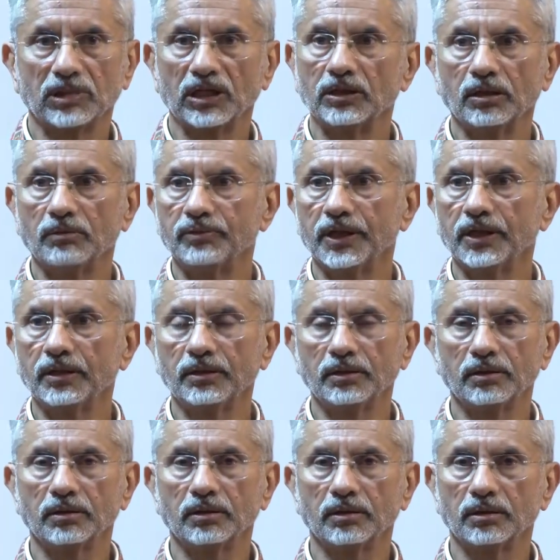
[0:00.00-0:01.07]
in a
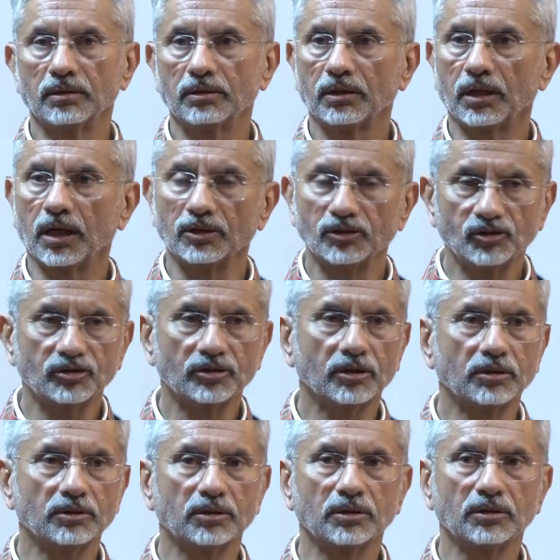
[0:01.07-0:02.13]
very
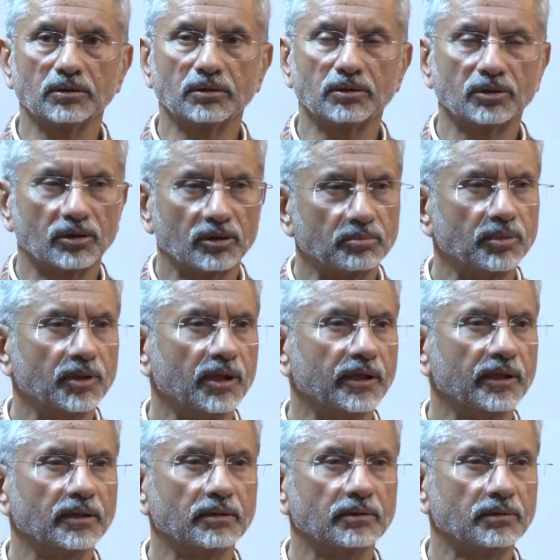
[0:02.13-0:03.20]
uncertain,
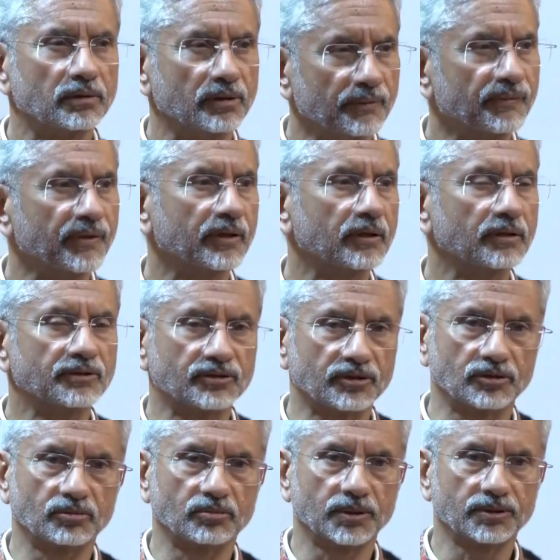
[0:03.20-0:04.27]
turbulent, difficult
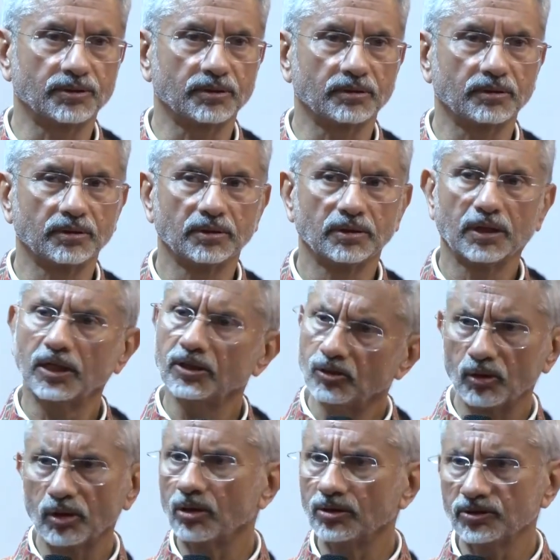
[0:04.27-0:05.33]
situation. And
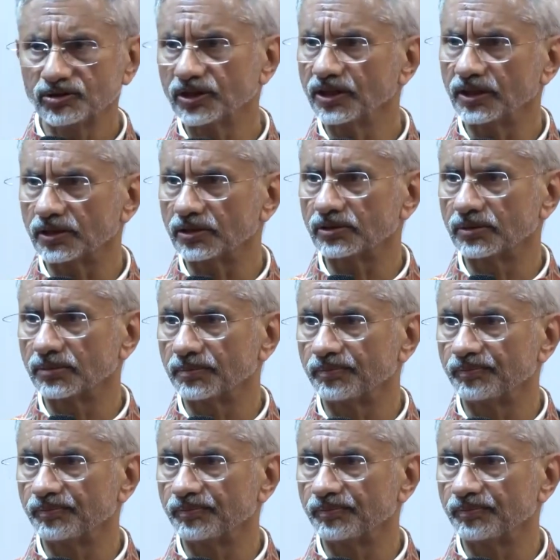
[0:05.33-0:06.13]
you are all seeing it.